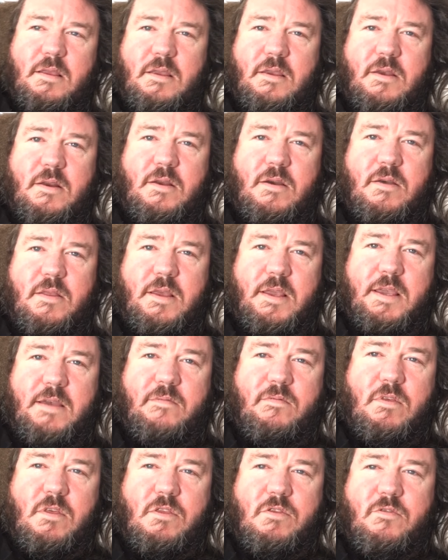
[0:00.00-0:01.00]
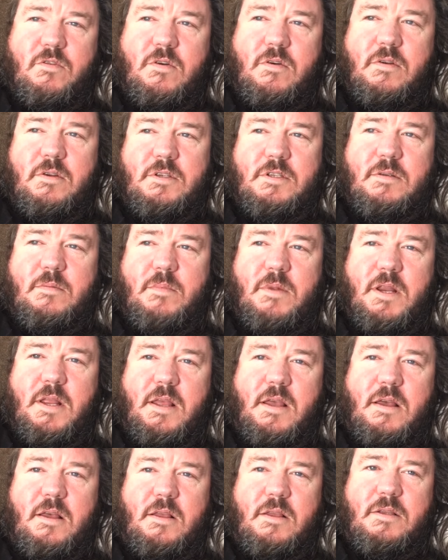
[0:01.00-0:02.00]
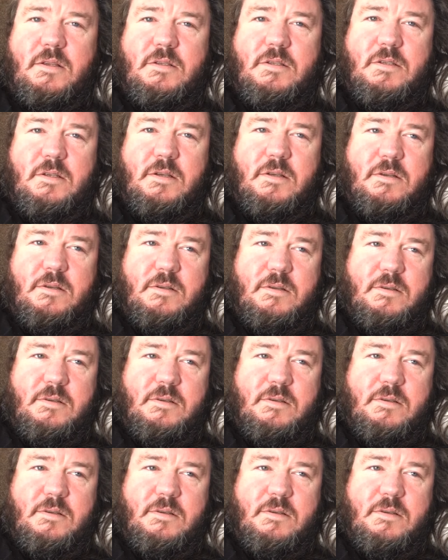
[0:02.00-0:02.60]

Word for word: you know, they give the throne to somebody else, and